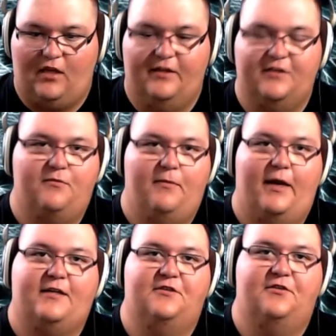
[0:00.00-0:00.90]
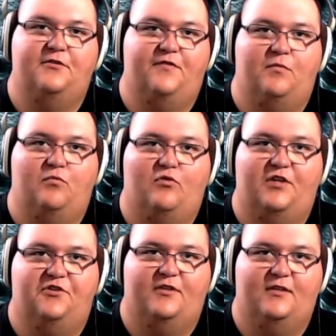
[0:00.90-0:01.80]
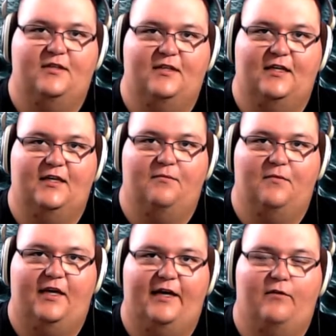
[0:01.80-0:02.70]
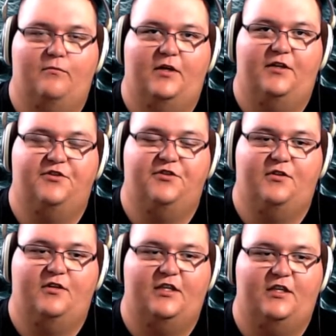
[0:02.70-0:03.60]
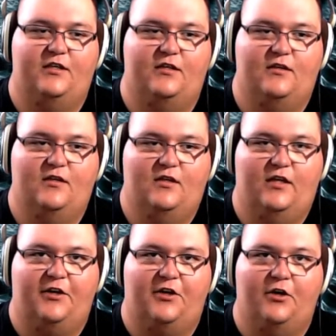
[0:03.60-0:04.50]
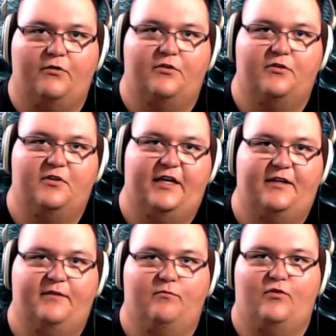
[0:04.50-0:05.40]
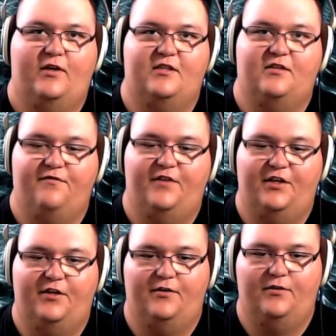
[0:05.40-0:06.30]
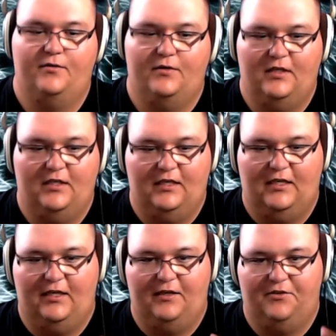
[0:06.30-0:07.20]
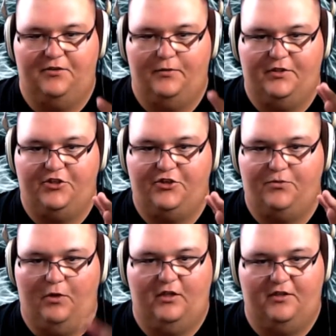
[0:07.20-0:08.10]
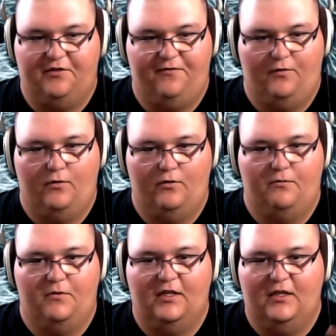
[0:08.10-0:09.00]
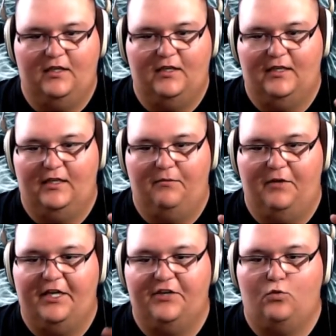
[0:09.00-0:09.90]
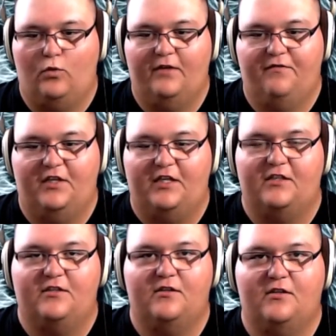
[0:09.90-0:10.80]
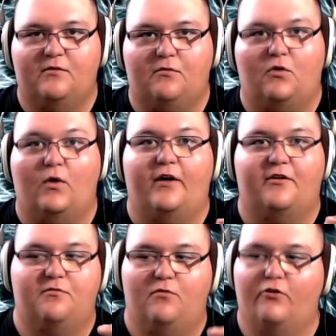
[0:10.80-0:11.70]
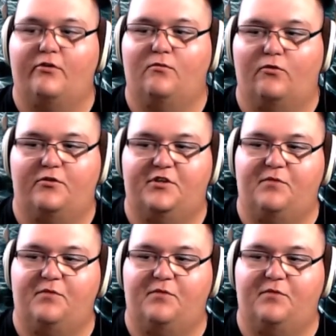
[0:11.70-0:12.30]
These are magnitudes of compression. How much the encoder can compress the video to its smallest form, and each one of these requires more and more